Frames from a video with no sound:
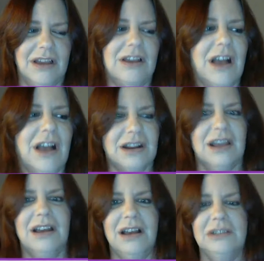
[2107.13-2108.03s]
on
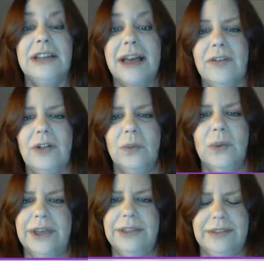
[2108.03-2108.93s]
a level
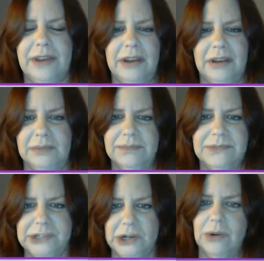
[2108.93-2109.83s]
with
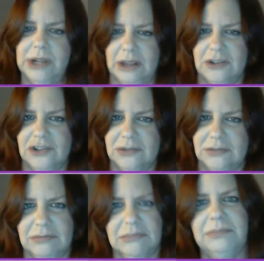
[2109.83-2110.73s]
Stonehenge,
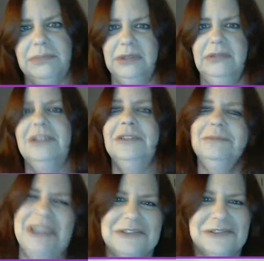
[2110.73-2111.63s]
but
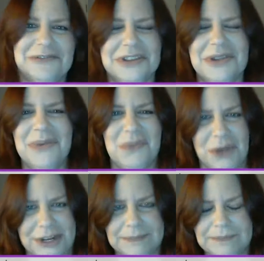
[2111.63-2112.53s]
made of
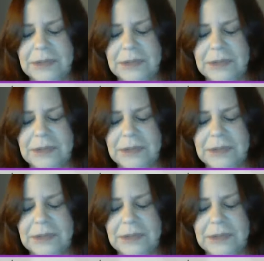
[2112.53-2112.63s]
wood.